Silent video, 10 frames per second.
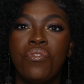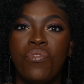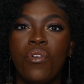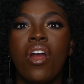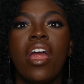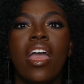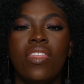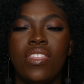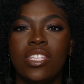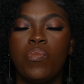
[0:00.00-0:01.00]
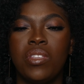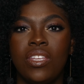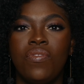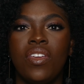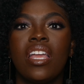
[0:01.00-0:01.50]
for this
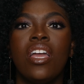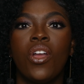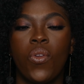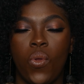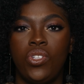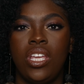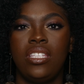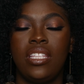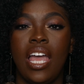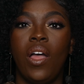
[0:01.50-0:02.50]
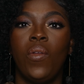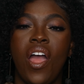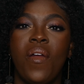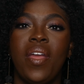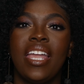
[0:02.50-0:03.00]
specific crochet style.
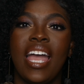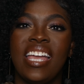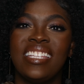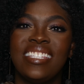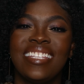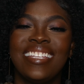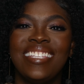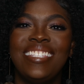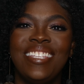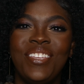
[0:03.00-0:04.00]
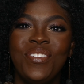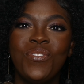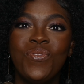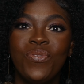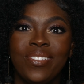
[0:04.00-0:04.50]
All right, guys, see
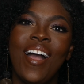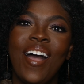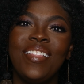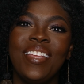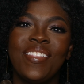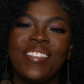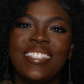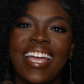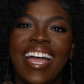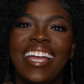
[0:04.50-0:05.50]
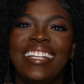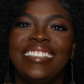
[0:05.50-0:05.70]
you on the other side.